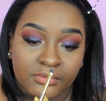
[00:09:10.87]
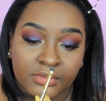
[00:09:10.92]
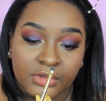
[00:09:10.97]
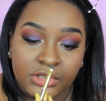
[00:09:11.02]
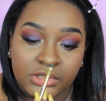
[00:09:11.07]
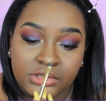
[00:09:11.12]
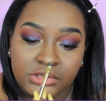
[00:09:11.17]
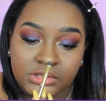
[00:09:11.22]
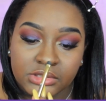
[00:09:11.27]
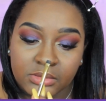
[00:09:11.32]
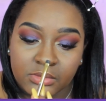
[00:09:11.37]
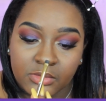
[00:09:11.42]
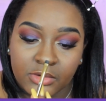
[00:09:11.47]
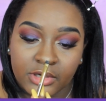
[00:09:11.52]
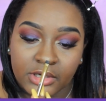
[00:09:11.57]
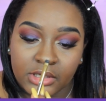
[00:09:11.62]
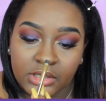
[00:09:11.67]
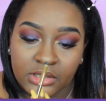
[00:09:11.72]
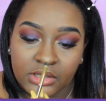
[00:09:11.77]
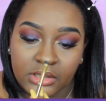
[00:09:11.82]
Putting some
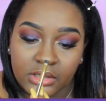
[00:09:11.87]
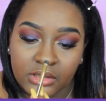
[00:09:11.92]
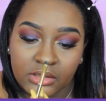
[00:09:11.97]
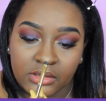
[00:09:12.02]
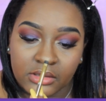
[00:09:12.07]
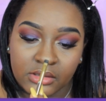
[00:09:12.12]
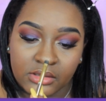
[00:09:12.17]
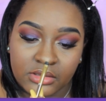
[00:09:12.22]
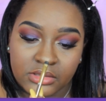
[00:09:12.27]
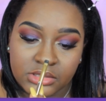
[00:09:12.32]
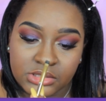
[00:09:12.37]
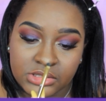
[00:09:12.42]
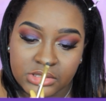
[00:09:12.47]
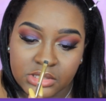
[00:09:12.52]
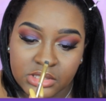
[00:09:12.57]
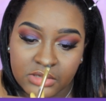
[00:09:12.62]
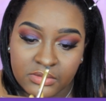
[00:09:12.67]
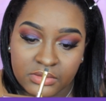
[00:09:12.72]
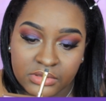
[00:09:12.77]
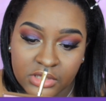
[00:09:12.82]
right here just
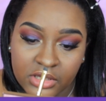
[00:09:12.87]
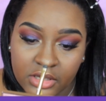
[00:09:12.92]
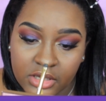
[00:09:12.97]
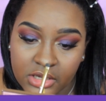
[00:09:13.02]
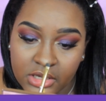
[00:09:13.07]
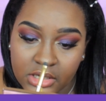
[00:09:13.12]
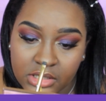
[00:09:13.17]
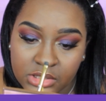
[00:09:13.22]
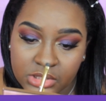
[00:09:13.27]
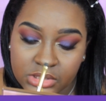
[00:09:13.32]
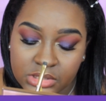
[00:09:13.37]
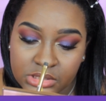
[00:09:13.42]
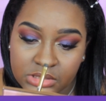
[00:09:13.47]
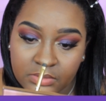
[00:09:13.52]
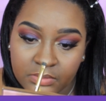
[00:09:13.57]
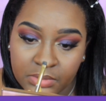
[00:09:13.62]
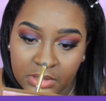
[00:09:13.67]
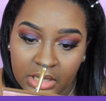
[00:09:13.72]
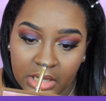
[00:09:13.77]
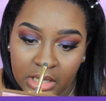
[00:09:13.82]
to give it that extra
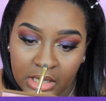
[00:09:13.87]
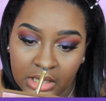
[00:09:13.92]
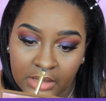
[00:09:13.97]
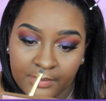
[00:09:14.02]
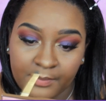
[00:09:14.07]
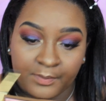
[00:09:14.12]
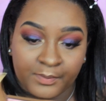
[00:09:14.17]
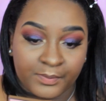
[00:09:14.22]
pop.